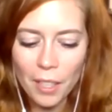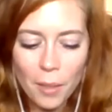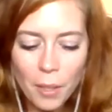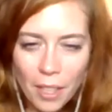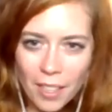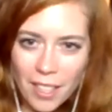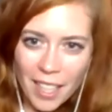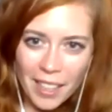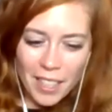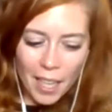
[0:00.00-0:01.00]
it's like
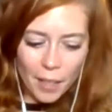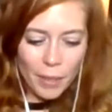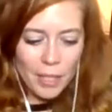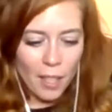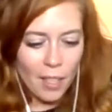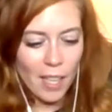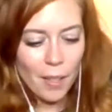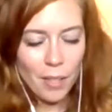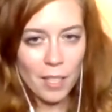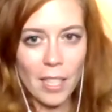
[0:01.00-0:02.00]
it's not a retard
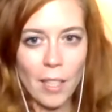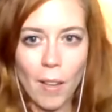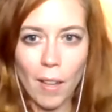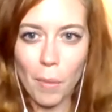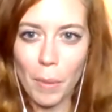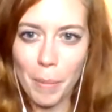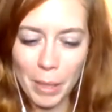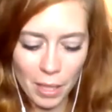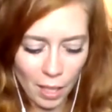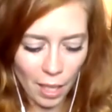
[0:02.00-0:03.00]
house. It's an all
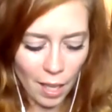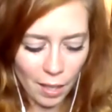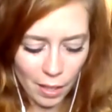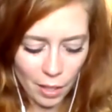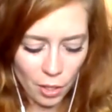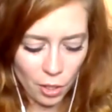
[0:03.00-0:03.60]
women's college. You